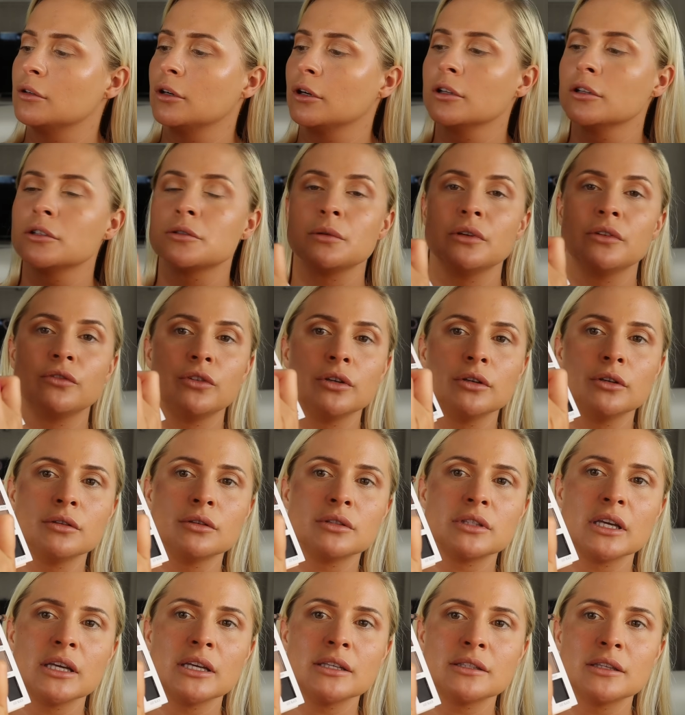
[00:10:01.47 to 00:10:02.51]
colours we've
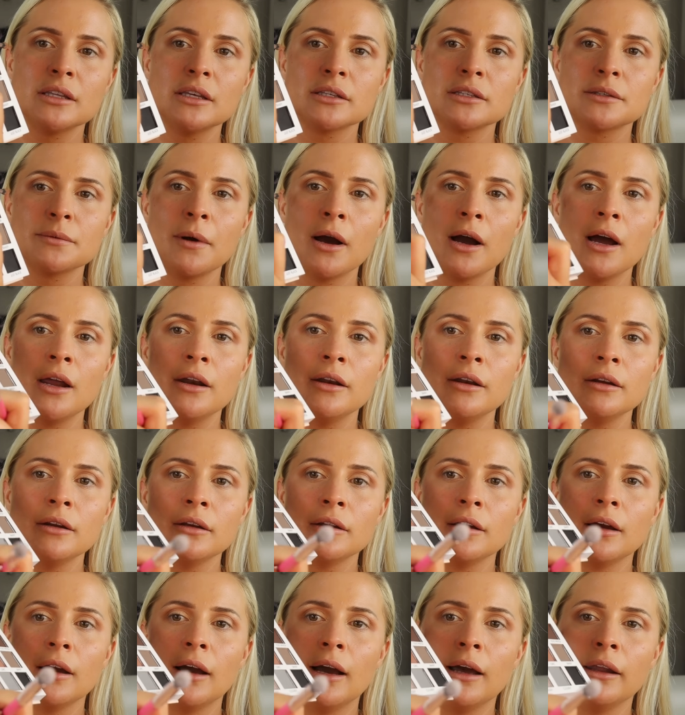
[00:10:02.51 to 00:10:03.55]
used is this one
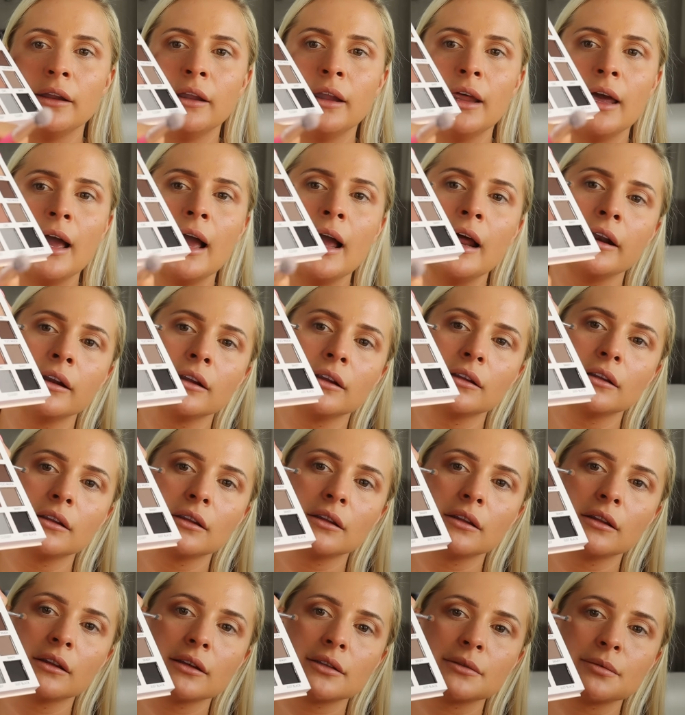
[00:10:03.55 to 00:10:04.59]
and then
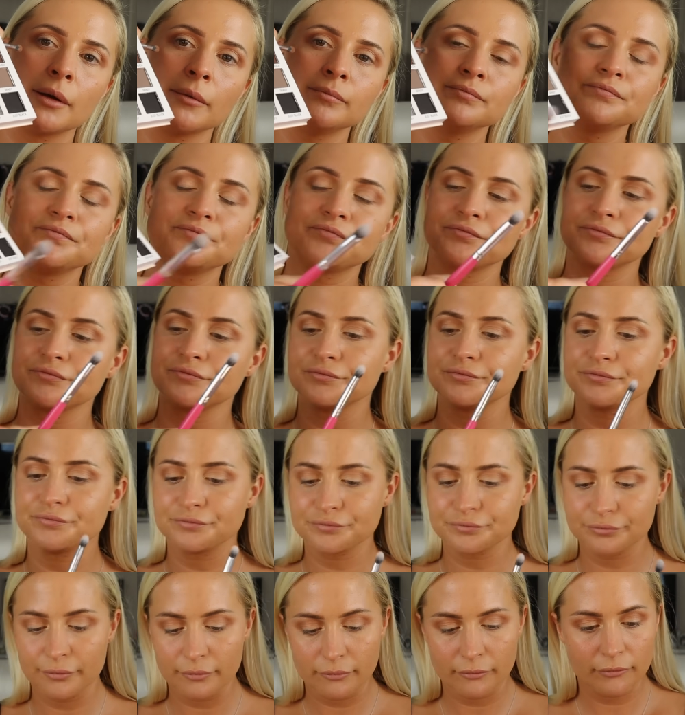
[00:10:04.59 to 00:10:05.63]
this one.
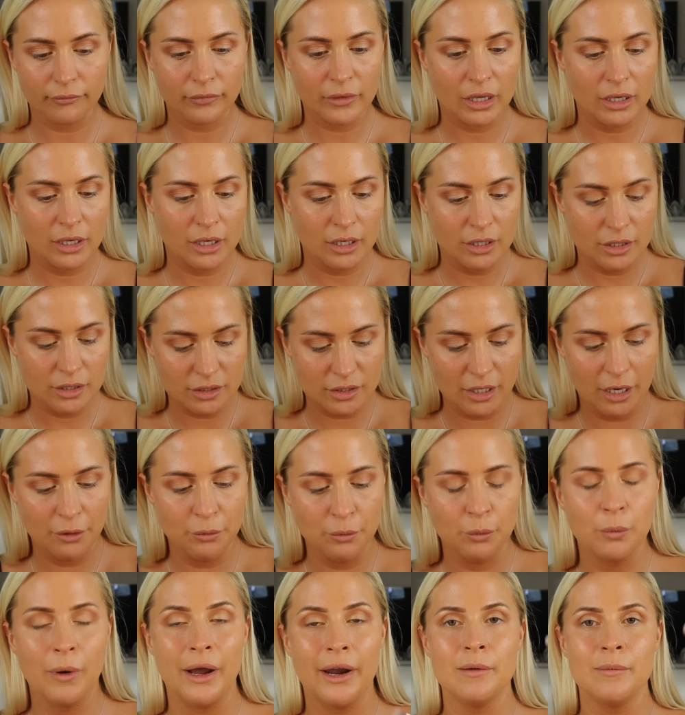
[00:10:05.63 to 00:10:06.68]
So
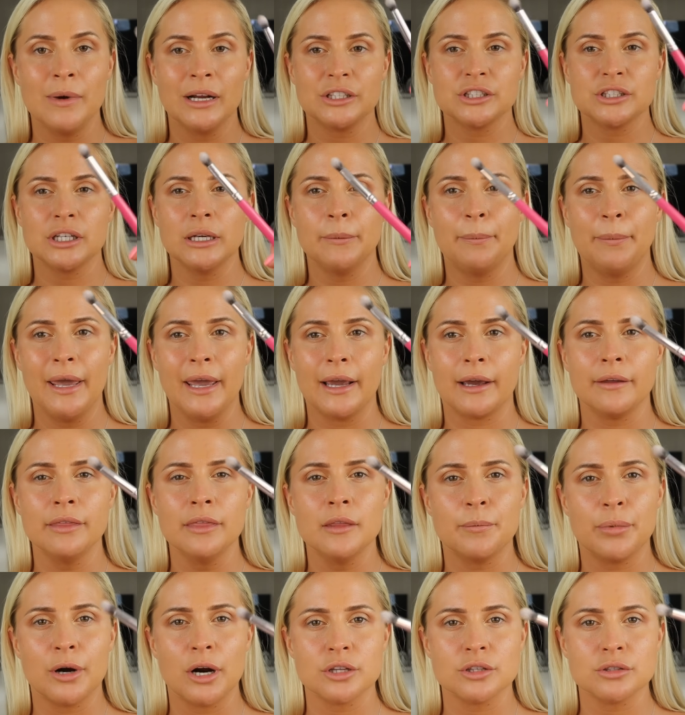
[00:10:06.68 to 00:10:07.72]
when I'm actually picking
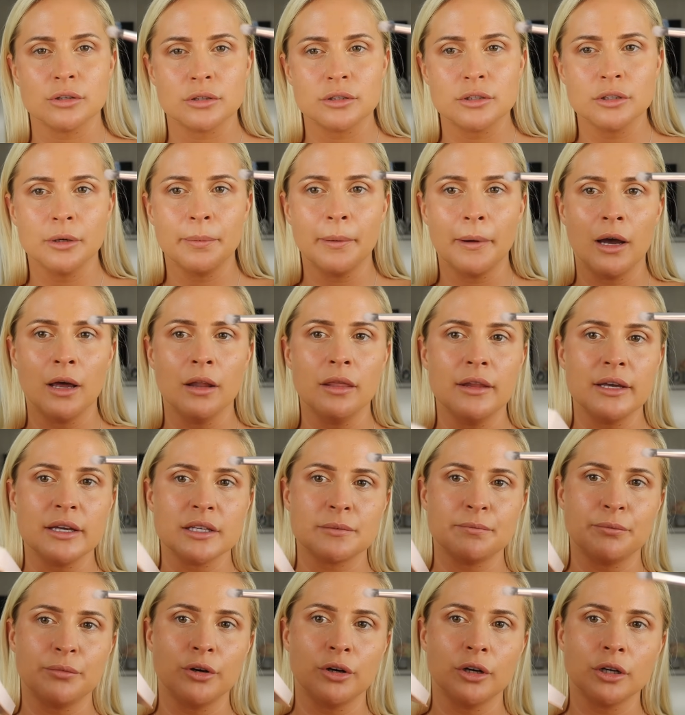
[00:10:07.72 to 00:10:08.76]
the product up on this
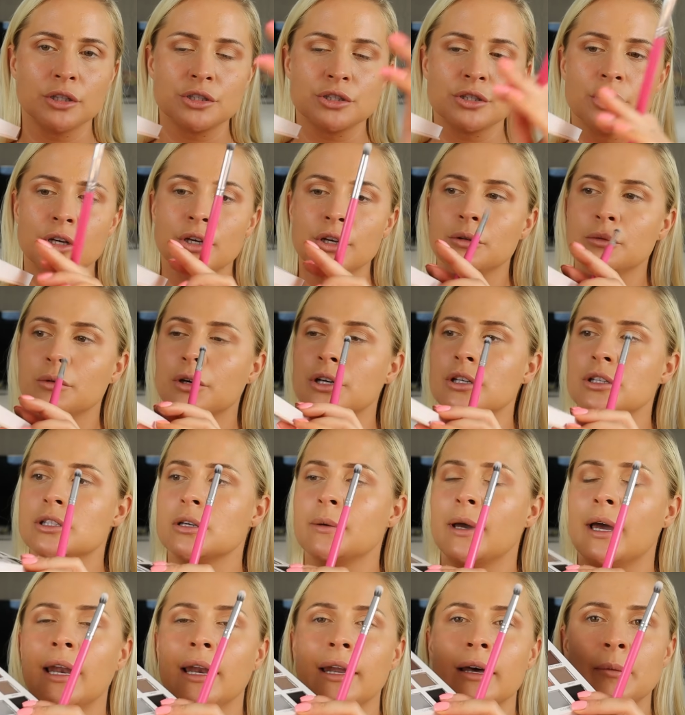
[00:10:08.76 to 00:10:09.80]
brush, I'm going to
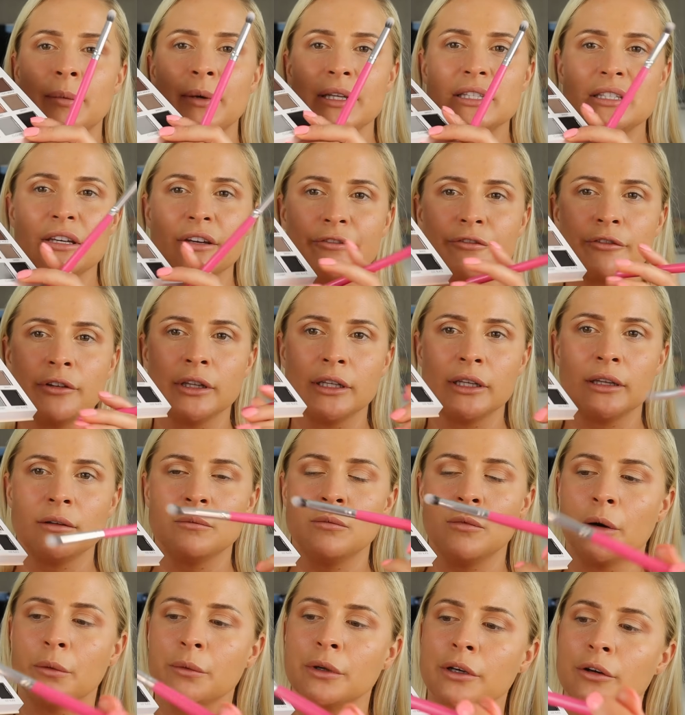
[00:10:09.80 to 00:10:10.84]
do it a little bit differently than
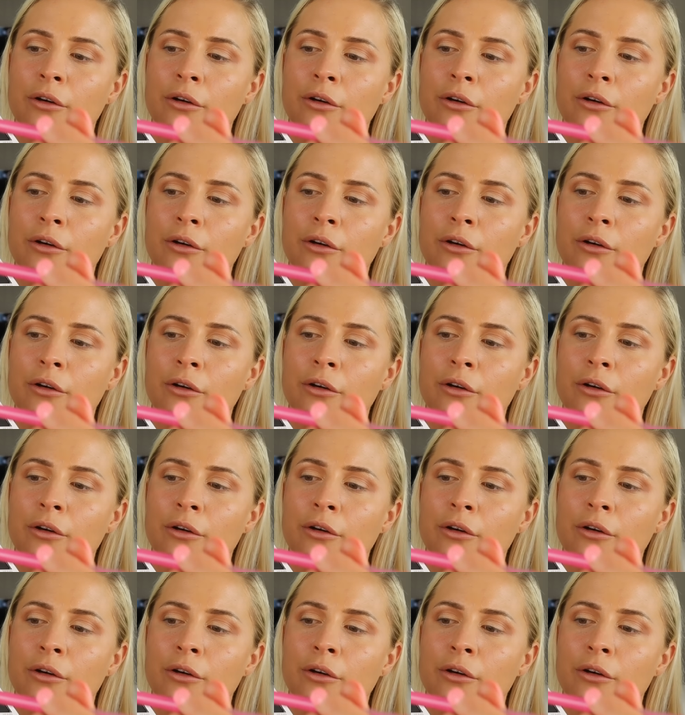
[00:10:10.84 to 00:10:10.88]
what we